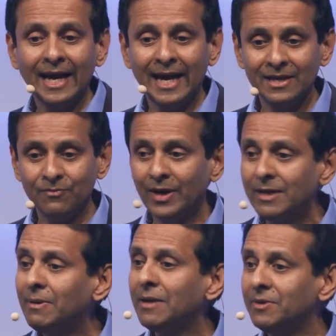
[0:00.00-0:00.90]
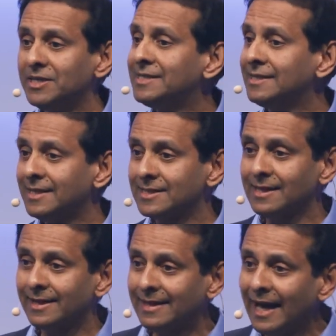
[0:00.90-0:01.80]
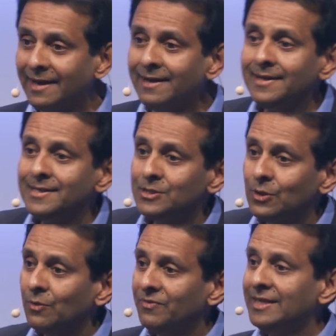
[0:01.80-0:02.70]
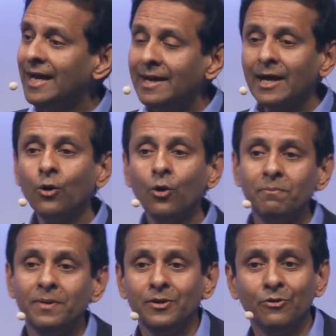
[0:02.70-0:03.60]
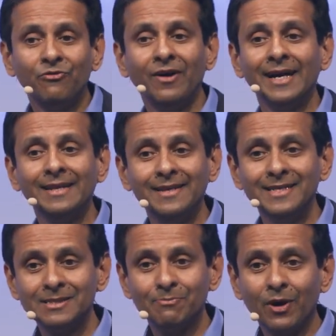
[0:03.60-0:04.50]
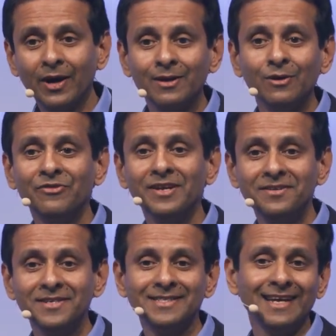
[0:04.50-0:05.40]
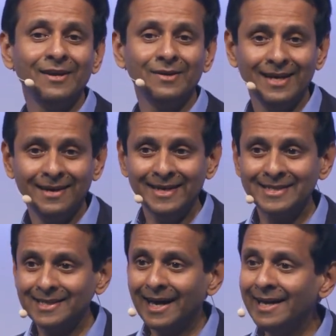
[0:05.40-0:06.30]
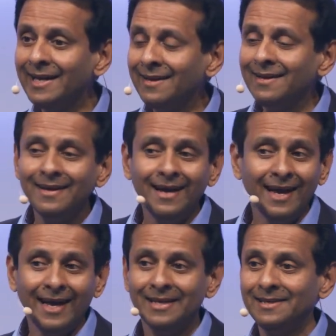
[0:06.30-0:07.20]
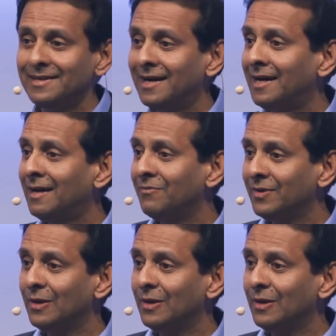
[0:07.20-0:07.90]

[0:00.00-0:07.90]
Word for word: and white papers and things like that. So with that, I hope you find this product of interest and uh, exciting. And uh, we